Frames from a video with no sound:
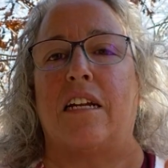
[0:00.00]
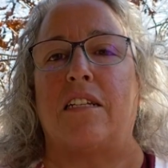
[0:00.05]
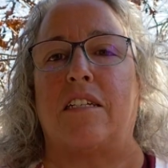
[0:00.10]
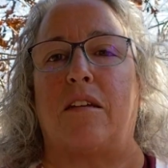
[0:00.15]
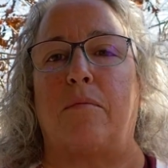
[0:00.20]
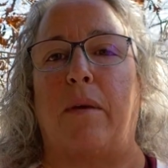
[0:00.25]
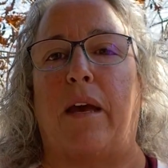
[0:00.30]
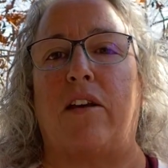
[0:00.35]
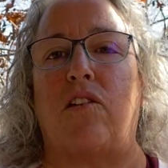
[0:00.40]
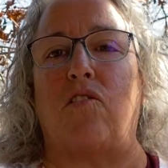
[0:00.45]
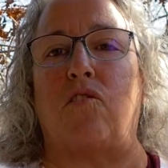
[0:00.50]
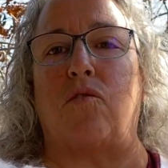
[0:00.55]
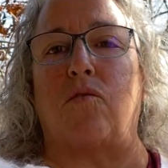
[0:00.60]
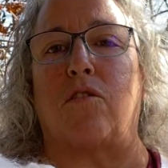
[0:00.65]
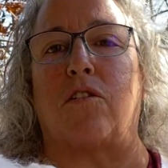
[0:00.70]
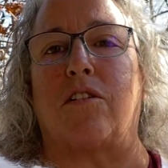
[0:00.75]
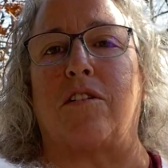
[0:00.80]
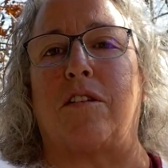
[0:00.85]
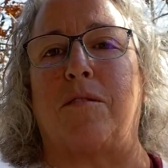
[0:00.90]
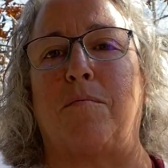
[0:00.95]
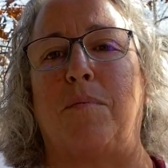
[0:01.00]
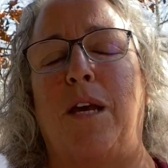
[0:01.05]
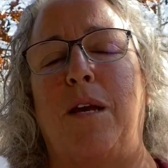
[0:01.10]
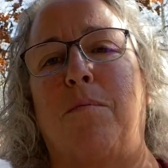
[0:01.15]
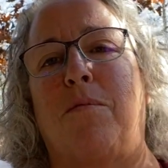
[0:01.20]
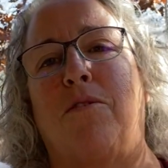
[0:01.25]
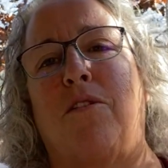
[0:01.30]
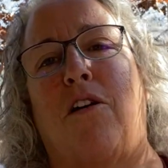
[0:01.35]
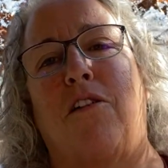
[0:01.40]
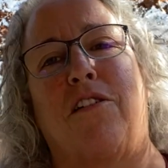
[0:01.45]
to make sure, because
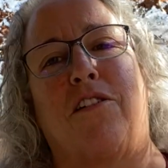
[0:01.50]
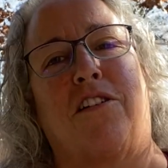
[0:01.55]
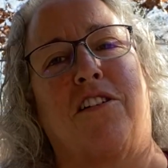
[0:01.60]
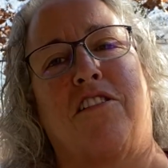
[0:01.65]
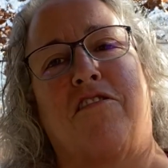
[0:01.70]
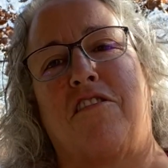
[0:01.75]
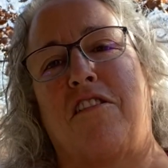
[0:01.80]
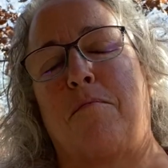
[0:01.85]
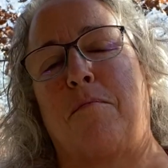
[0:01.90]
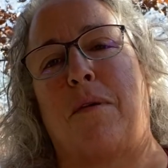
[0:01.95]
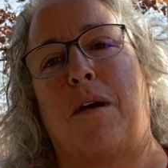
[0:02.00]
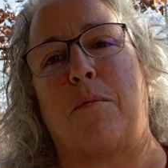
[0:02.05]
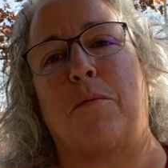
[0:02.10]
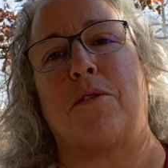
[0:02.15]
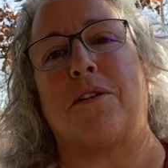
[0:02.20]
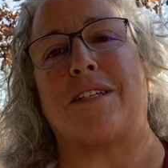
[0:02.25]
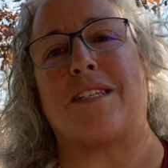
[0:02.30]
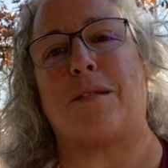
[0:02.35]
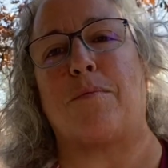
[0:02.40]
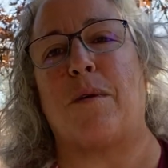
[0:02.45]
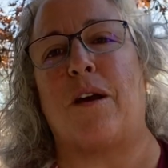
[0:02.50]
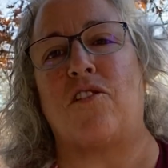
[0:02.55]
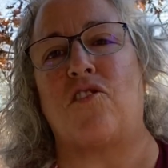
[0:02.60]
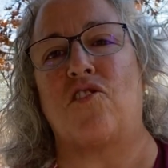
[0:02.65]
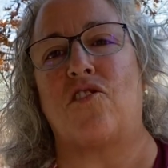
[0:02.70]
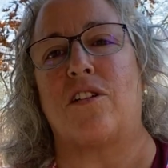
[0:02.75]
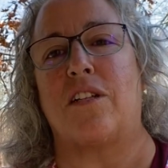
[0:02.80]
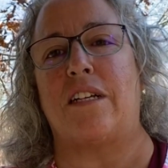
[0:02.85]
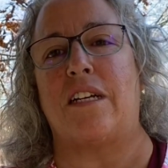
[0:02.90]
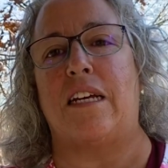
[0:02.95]
people aren't going to remember,
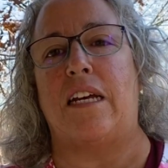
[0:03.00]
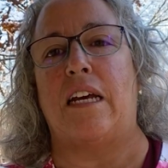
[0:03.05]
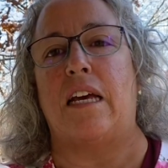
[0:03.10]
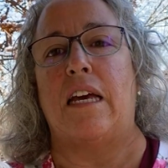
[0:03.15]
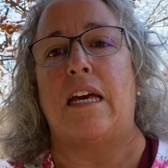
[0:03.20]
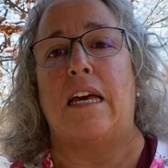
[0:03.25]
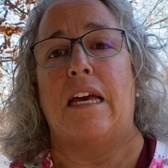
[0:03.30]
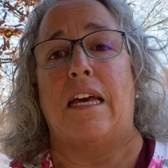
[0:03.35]
especially